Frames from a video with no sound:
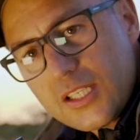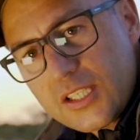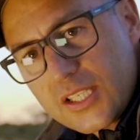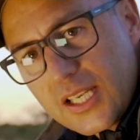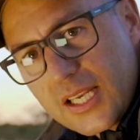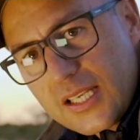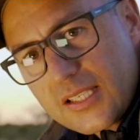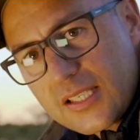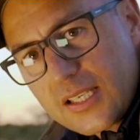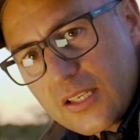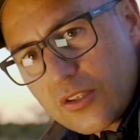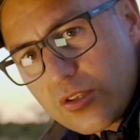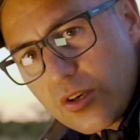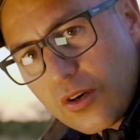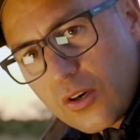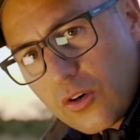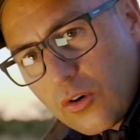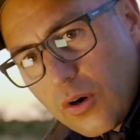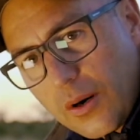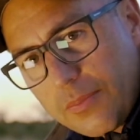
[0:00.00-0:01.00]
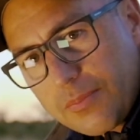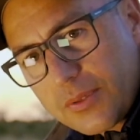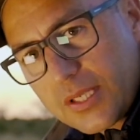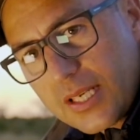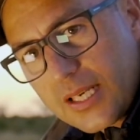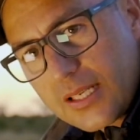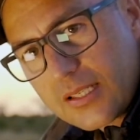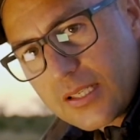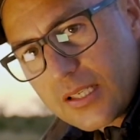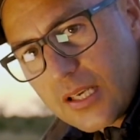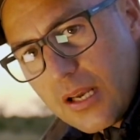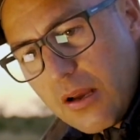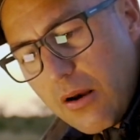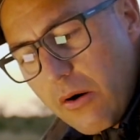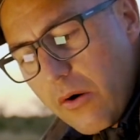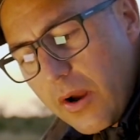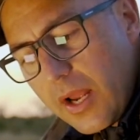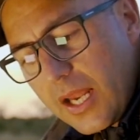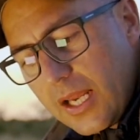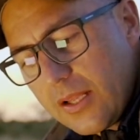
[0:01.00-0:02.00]
sensor, so a crop sensor
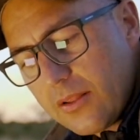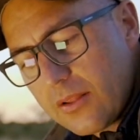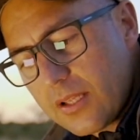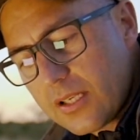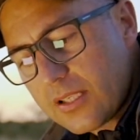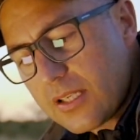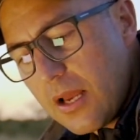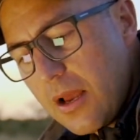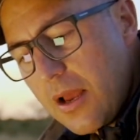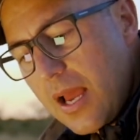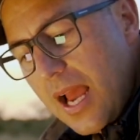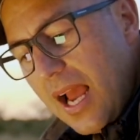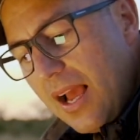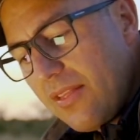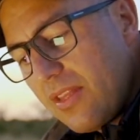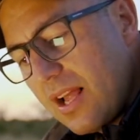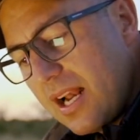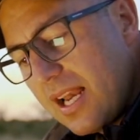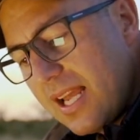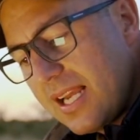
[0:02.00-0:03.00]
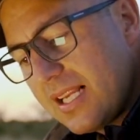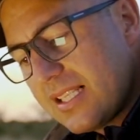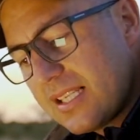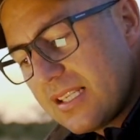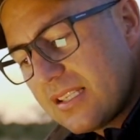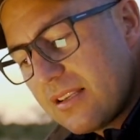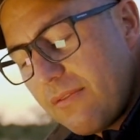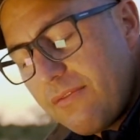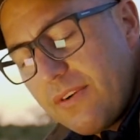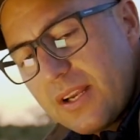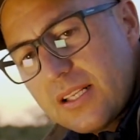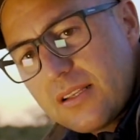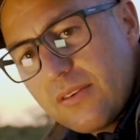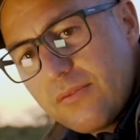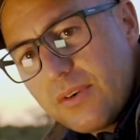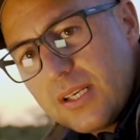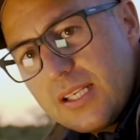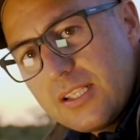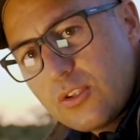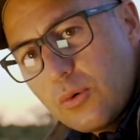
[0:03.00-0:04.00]
in this, and the lens is
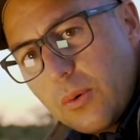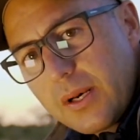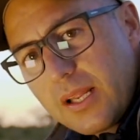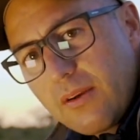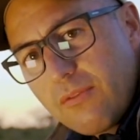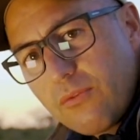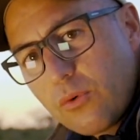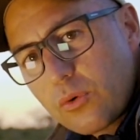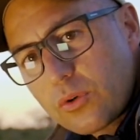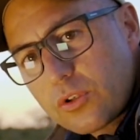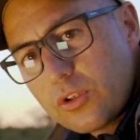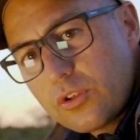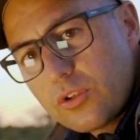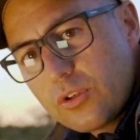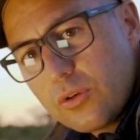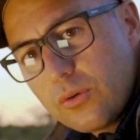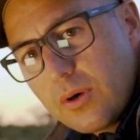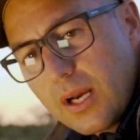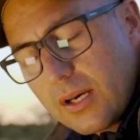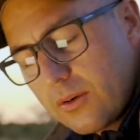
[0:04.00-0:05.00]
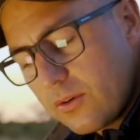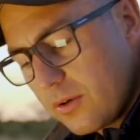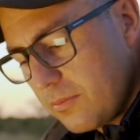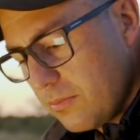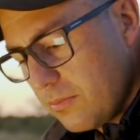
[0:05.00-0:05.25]
effectively 24-200